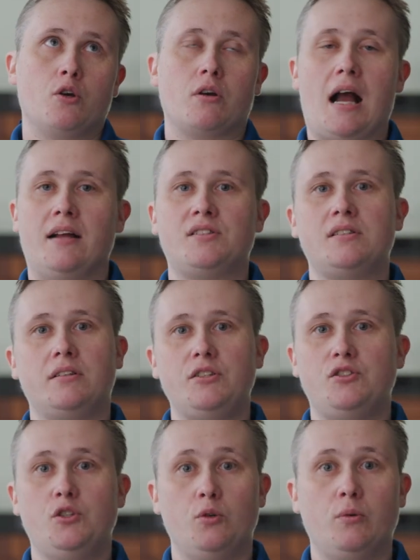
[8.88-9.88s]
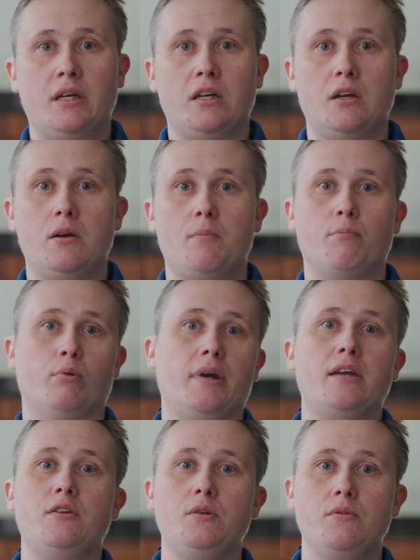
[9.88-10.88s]
You're constantly doing
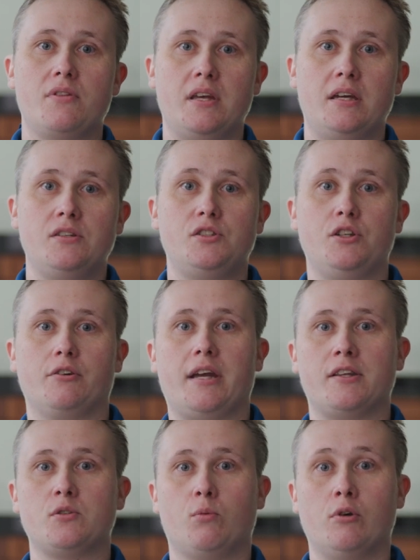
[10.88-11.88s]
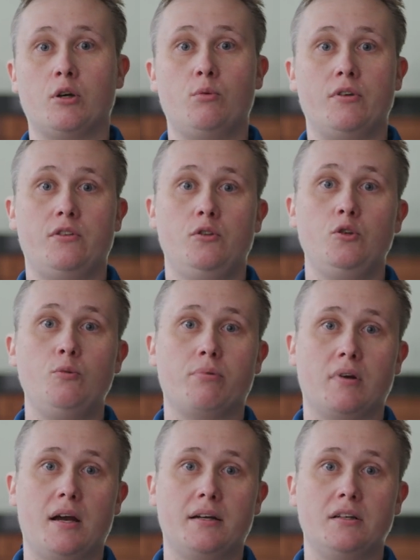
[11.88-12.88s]
brand new things. You get to work with new
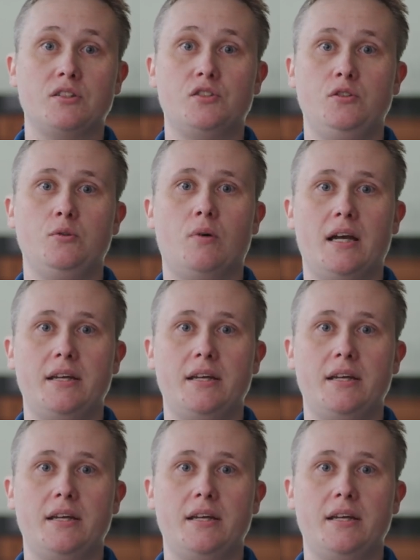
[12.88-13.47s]
products, new